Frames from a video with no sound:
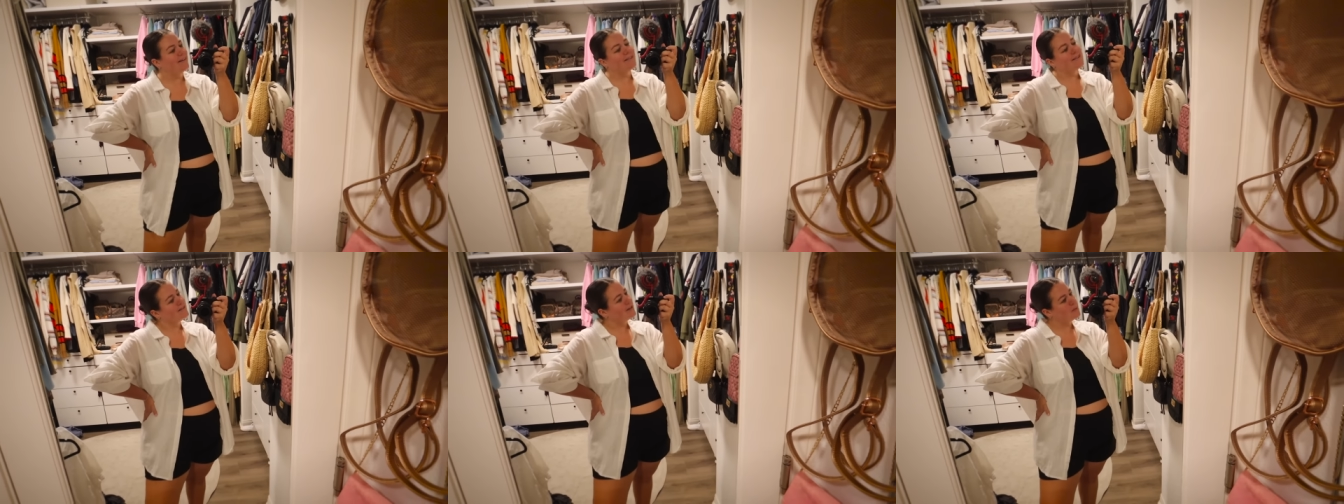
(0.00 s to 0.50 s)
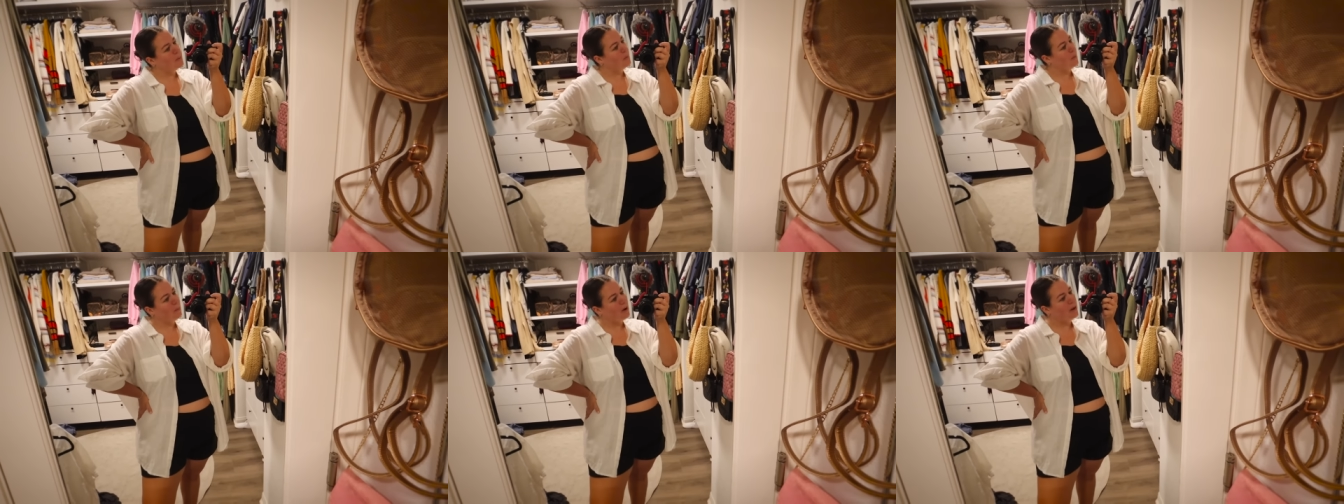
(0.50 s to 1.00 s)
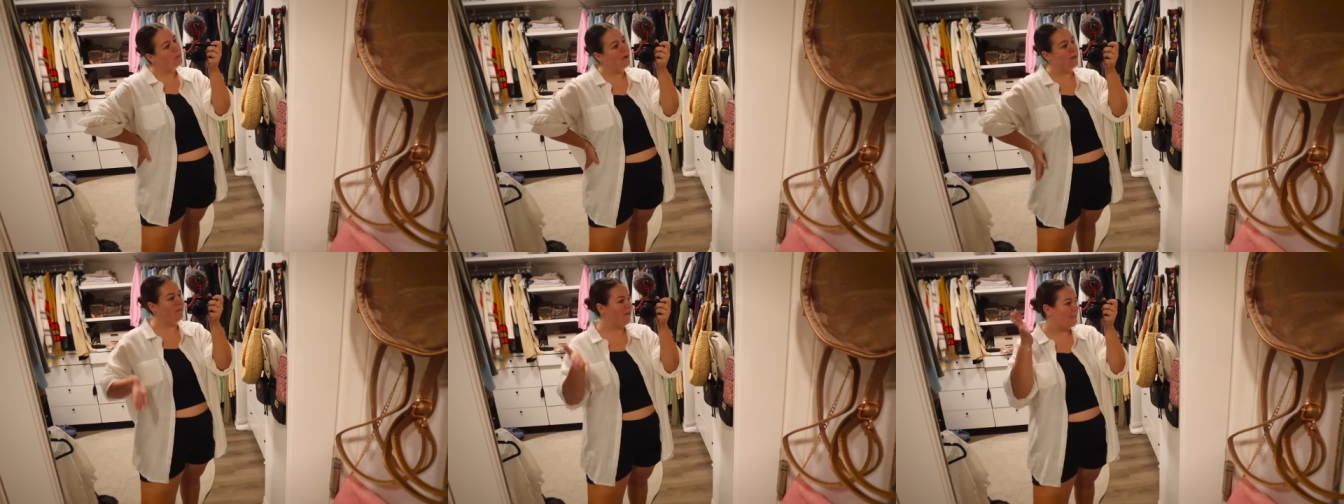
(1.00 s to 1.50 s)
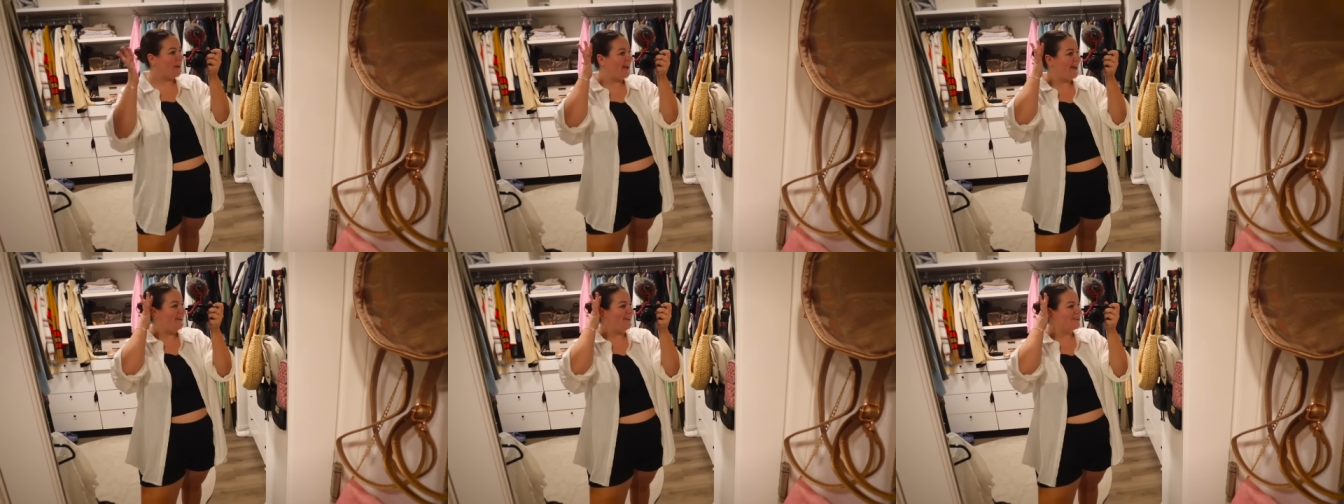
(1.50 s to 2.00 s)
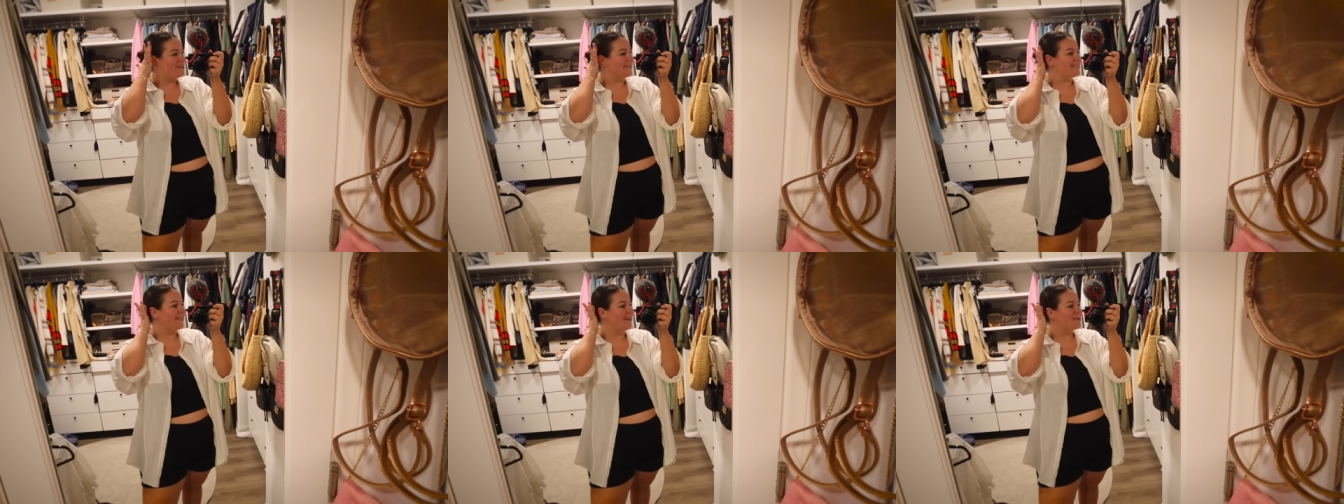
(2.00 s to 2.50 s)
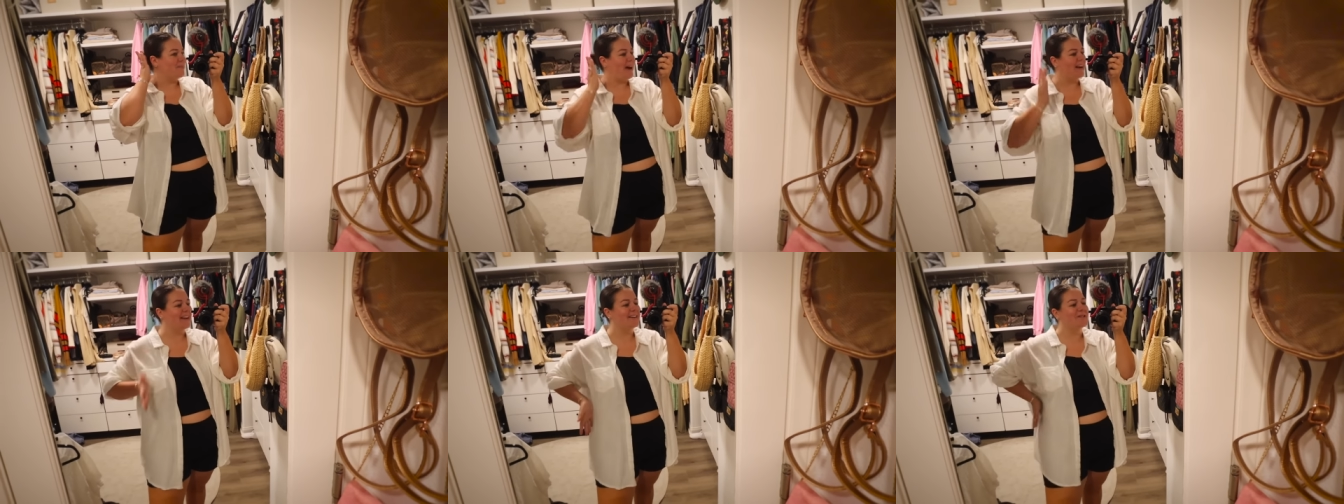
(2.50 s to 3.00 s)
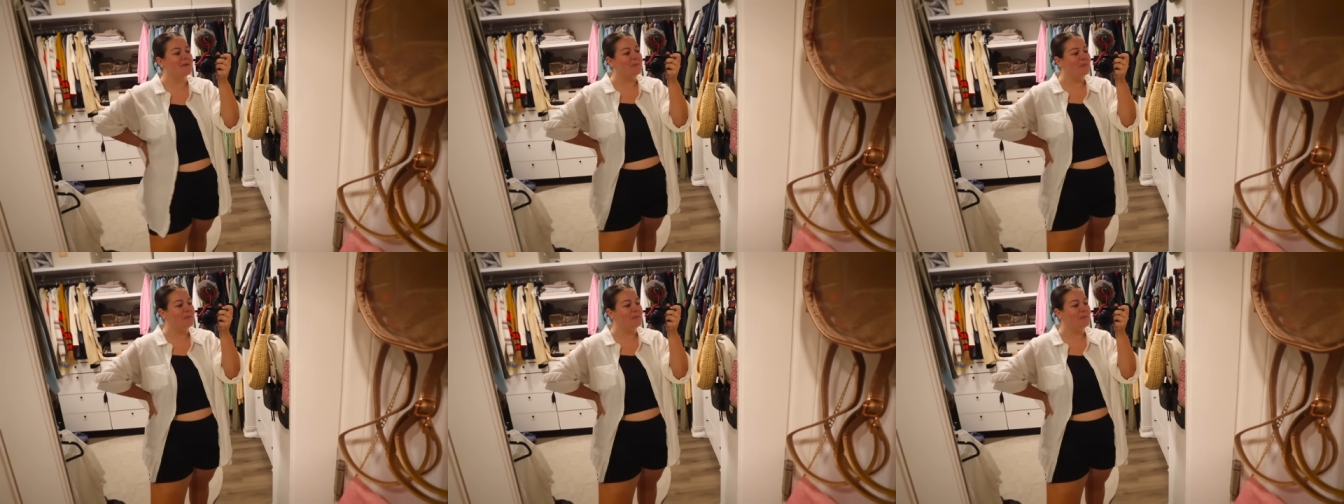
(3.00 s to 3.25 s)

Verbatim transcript: this is what we're working with. I've got my hair just slicked back into a